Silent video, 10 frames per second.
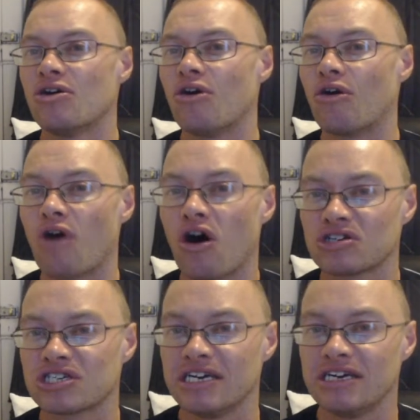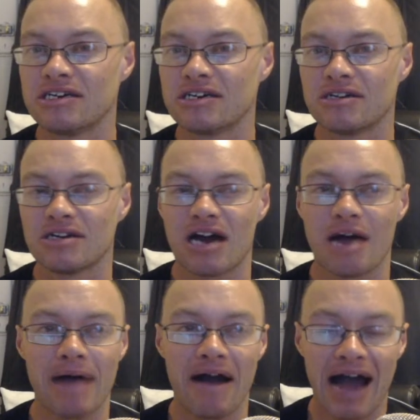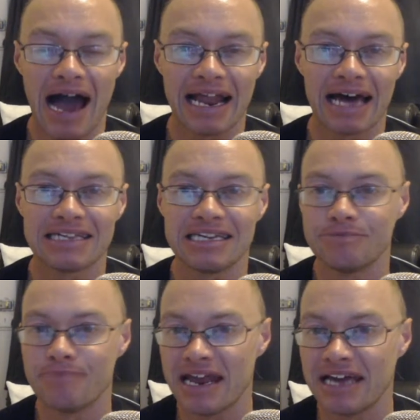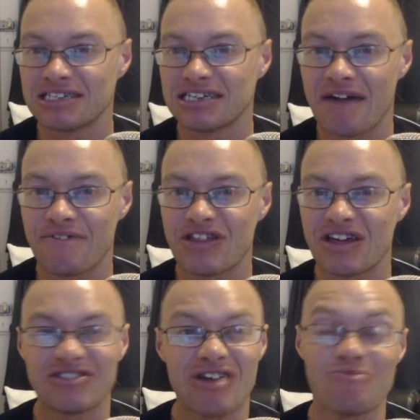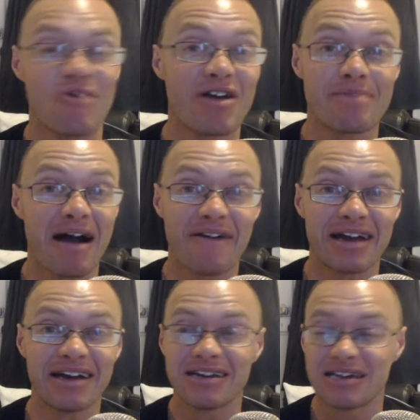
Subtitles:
or asking about Haaland, his minutes and everything. Don't worry about it.